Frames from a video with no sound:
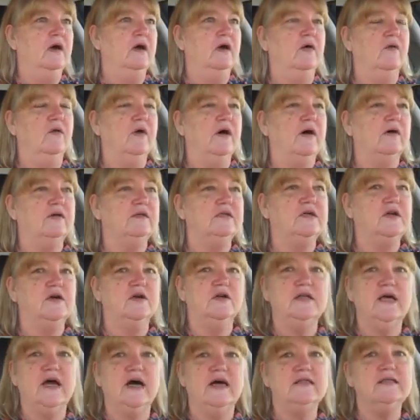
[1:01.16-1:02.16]
Well, it
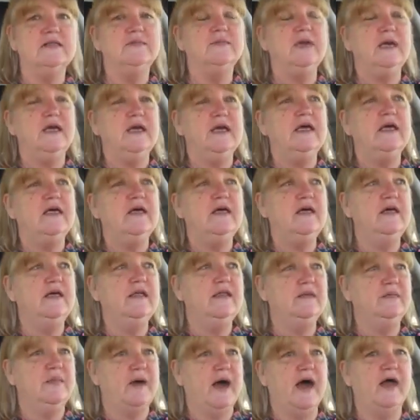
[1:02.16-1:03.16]
turned out to be
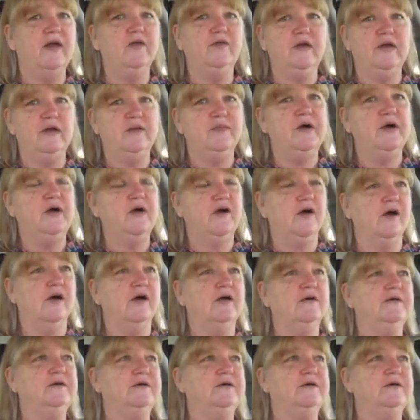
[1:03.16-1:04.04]
the battery in my car.